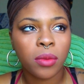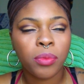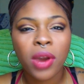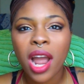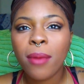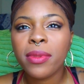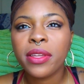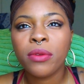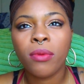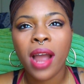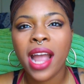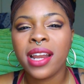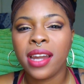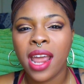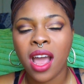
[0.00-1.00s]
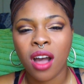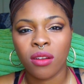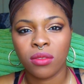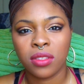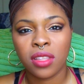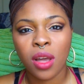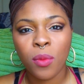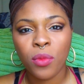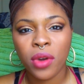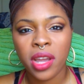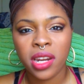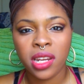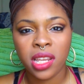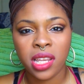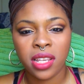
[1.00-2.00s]
probably right now,
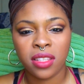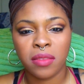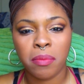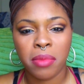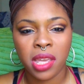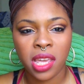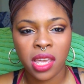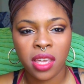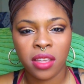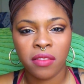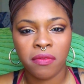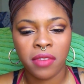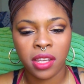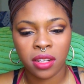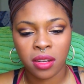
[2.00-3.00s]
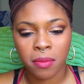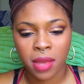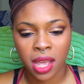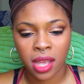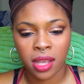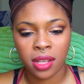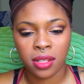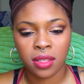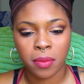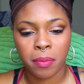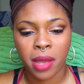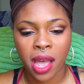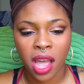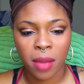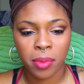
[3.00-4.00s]
someone is being victimized
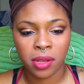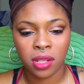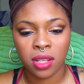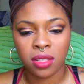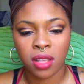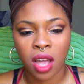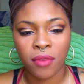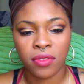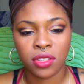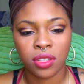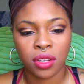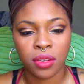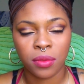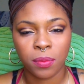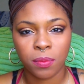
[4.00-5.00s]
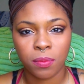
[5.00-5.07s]
by a police officer.